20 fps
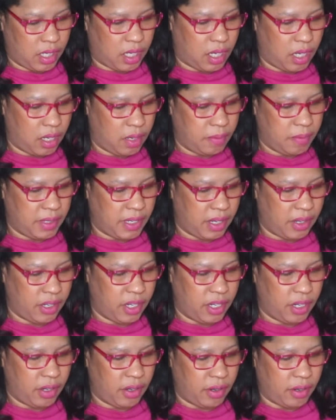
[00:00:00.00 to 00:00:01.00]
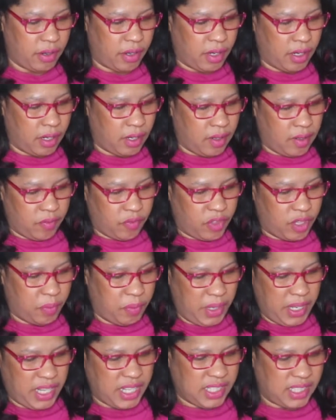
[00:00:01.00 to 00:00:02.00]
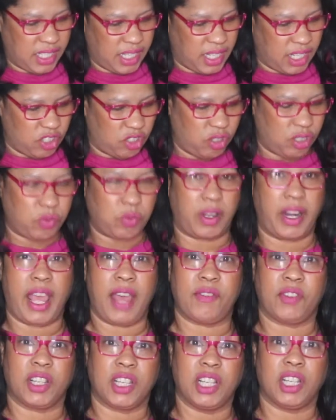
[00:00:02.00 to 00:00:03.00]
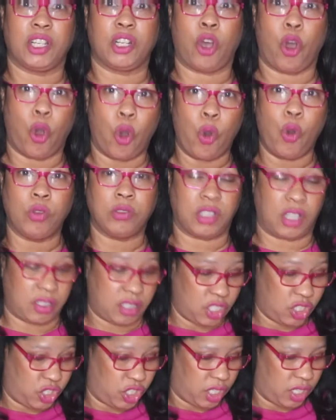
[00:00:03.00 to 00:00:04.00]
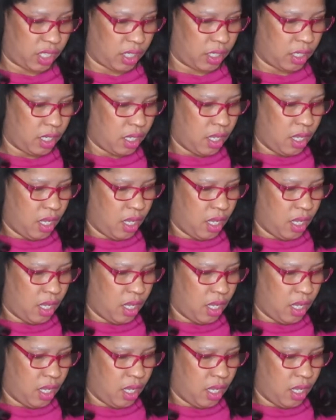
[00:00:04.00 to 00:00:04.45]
come down here. The biggest thing is you just want to have a good hold on the chicken.